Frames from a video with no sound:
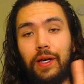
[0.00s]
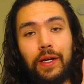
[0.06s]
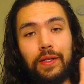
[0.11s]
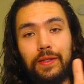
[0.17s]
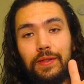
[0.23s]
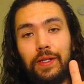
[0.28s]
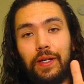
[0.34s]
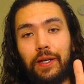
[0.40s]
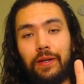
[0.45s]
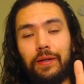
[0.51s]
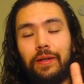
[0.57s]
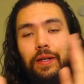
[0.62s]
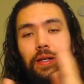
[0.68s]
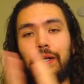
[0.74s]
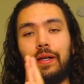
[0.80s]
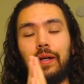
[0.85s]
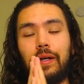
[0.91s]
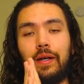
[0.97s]
I had to take
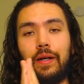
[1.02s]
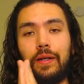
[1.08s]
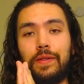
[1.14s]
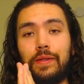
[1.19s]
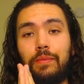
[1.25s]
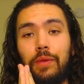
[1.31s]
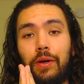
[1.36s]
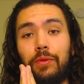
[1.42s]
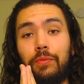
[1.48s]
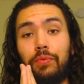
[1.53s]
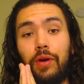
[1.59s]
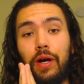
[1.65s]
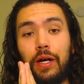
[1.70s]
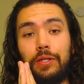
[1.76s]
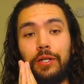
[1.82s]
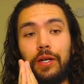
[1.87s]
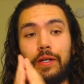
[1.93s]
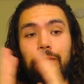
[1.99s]
some other
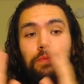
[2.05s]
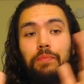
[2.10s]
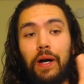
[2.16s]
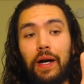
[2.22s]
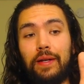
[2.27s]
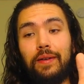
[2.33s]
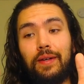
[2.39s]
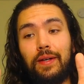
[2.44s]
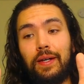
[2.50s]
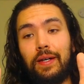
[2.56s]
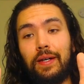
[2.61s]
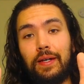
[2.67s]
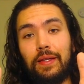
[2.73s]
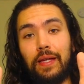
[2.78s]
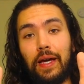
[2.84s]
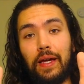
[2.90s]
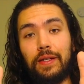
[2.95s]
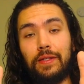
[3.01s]
projects, but
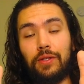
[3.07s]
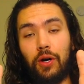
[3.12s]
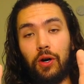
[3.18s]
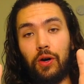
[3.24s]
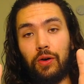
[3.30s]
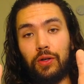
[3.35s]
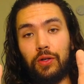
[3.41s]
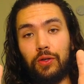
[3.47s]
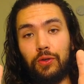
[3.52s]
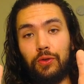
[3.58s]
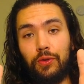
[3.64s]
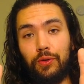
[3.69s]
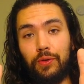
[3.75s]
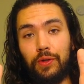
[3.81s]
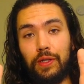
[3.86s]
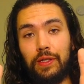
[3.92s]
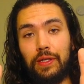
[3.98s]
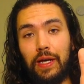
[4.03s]
that is all
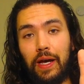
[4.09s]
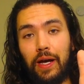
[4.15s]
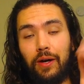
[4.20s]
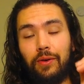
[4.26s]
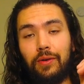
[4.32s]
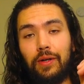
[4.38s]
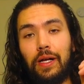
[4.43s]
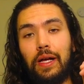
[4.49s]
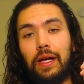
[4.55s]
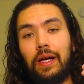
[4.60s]
concluded now.